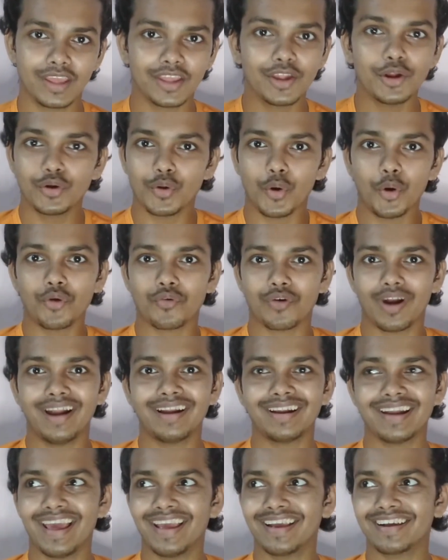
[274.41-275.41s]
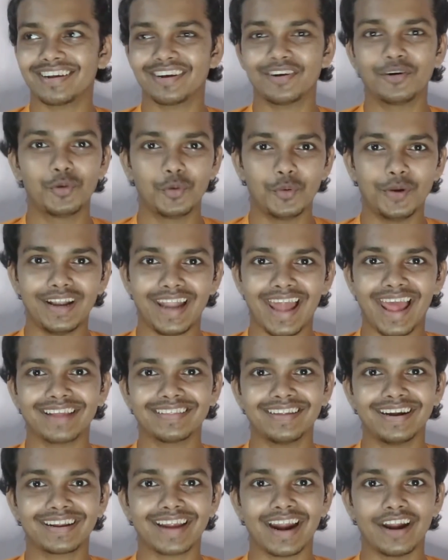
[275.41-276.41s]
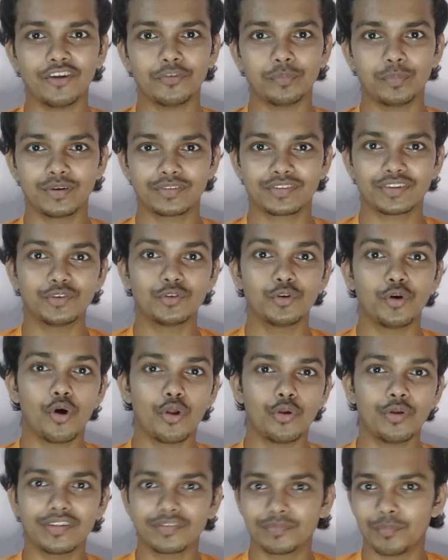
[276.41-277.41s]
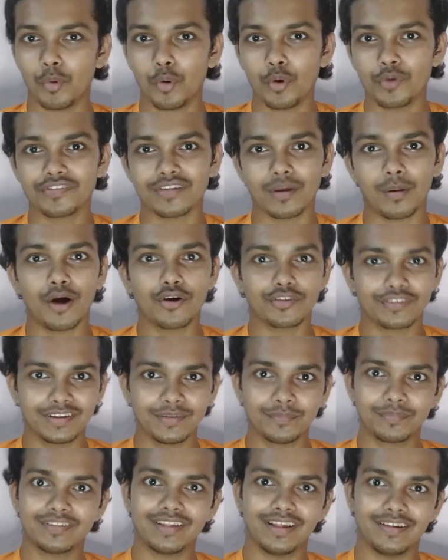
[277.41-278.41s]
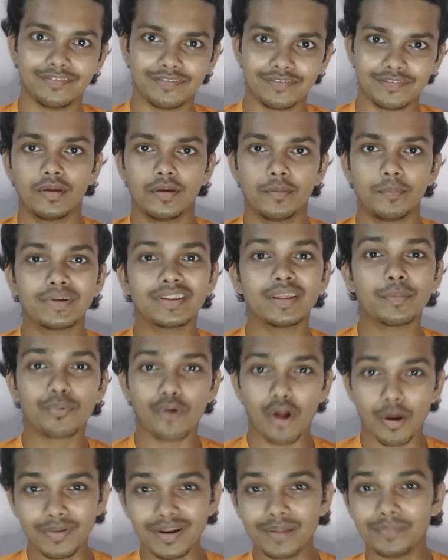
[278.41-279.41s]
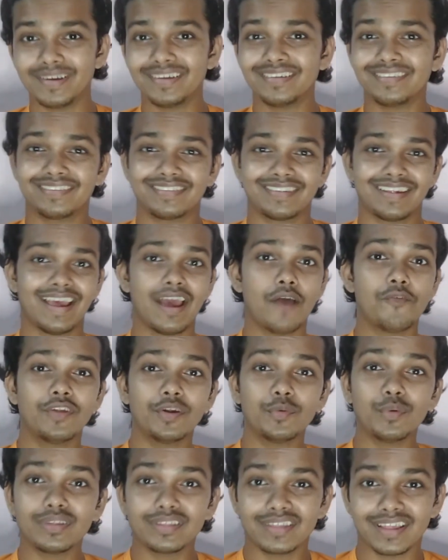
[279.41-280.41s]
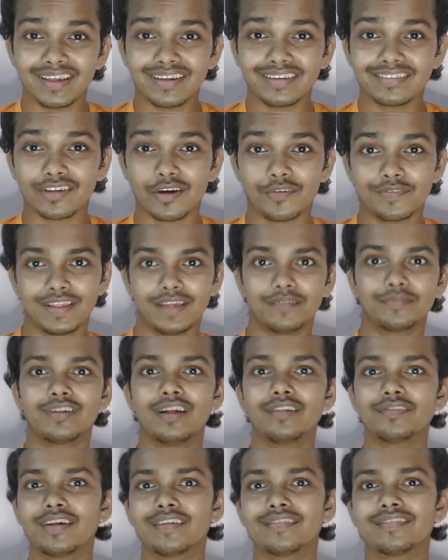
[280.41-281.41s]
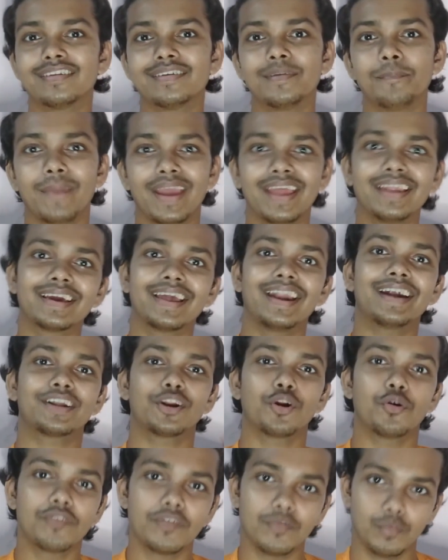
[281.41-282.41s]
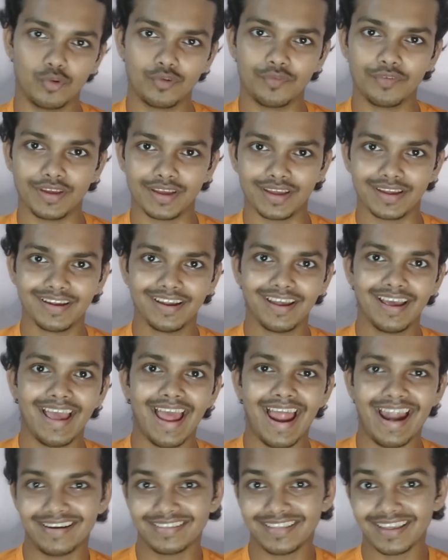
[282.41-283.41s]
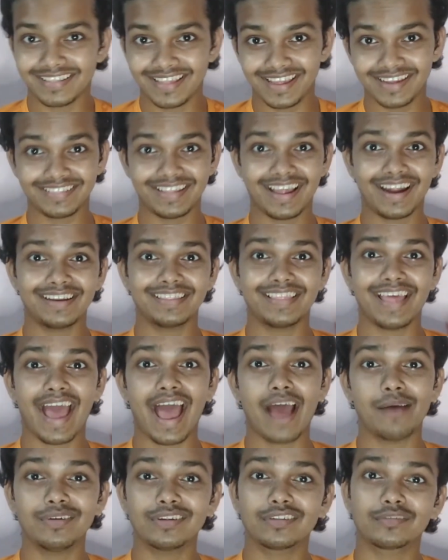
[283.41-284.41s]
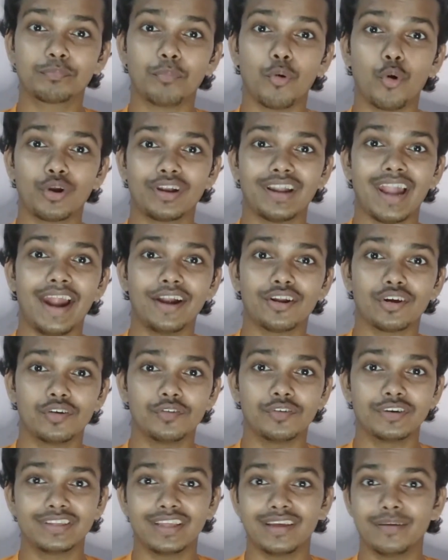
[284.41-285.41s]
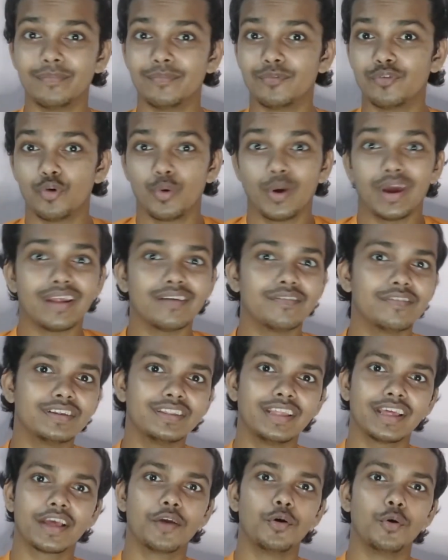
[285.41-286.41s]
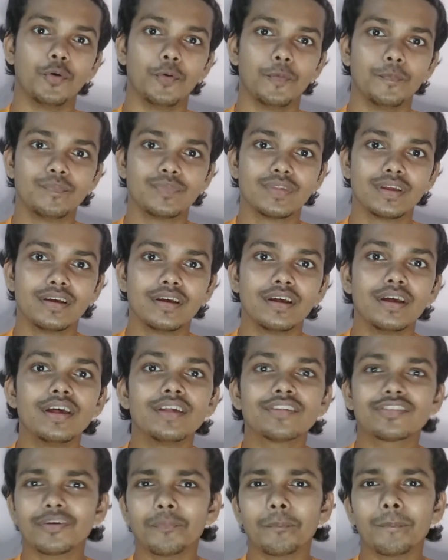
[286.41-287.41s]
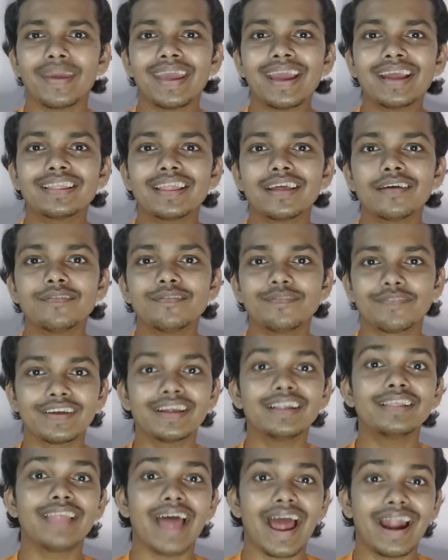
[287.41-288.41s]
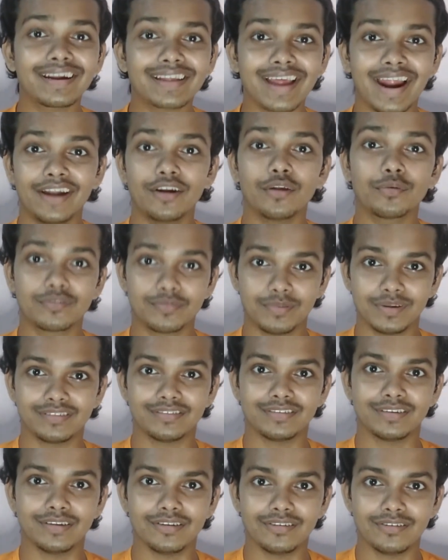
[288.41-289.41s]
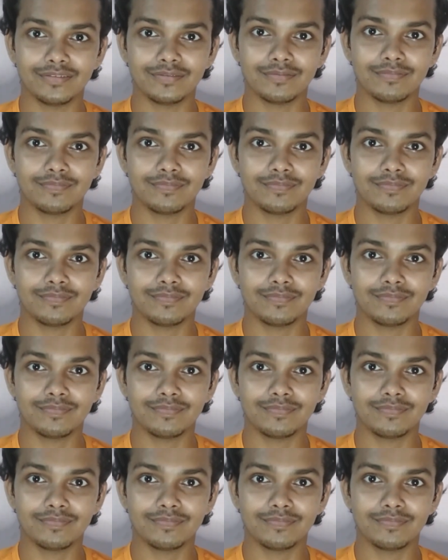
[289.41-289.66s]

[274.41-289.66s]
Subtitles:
You don't, right? Like, who would like that kind of person who always boasts about himself? But the problem is, everyone thinks of themselves as the main character of a movie. And they think that they have a spotlight over them wherever they go. So make them feel that kind of special.